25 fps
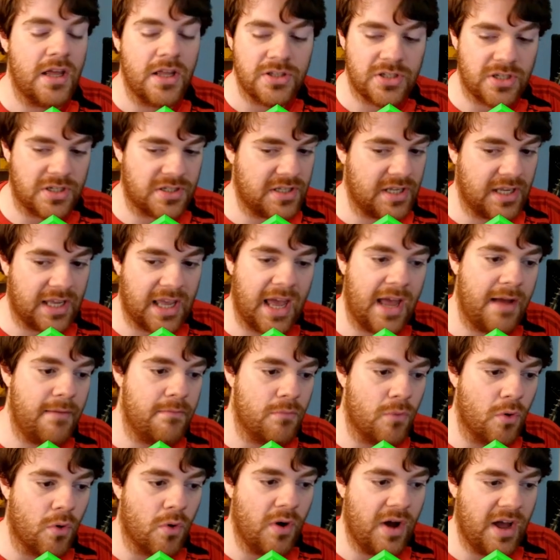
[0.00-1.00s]
just to get
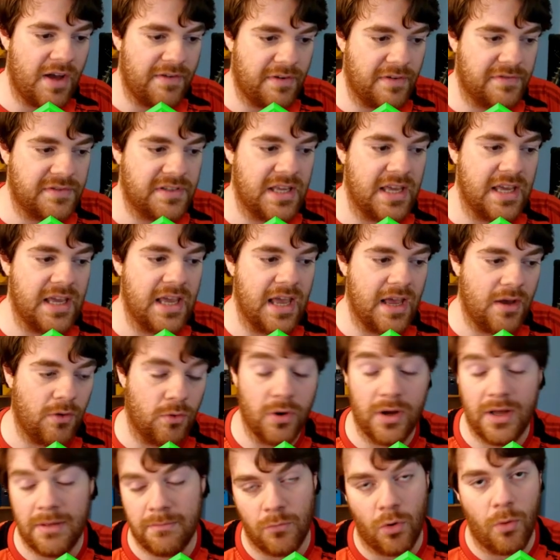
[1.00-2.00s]
more FFT
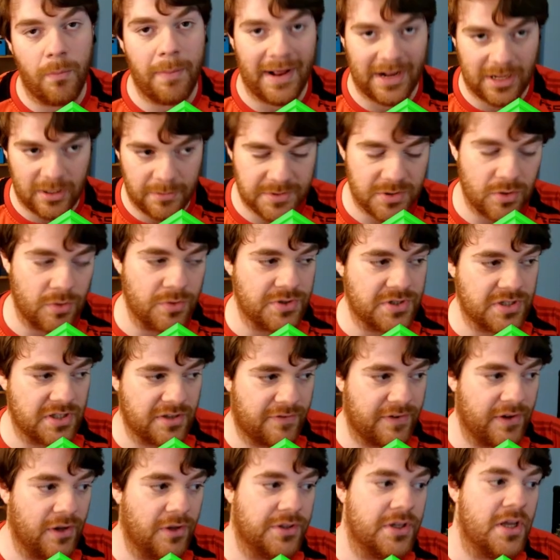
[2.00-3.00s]
or more backups onto the
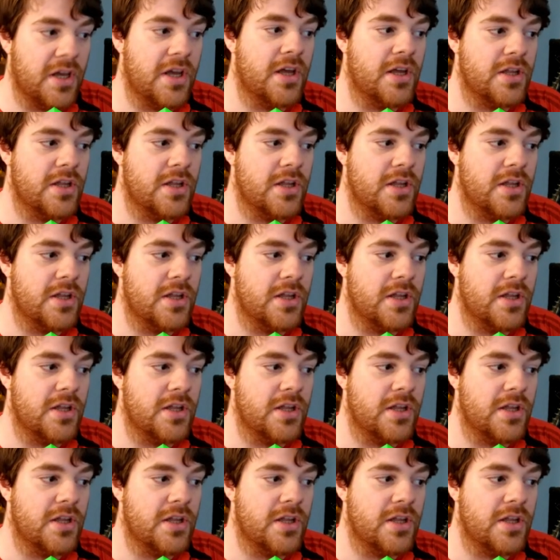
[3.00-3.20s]
field